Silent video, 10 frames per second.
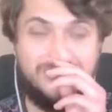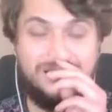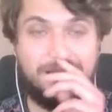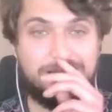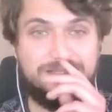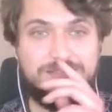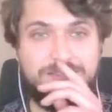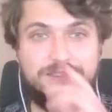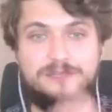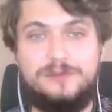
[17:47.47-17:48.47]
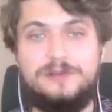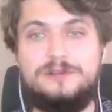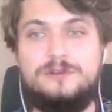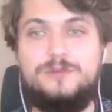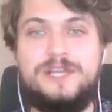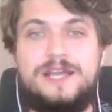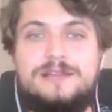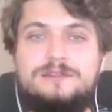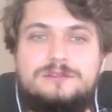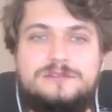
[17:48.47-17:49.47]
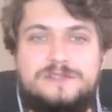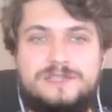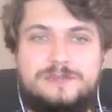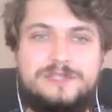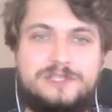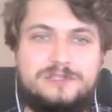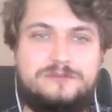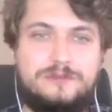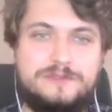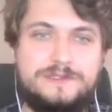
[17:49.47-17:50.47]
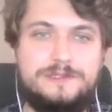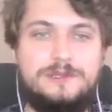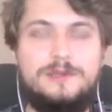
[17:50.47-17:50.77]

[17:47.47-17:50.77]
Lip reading: And then in a debugger, we handle the segmentation faults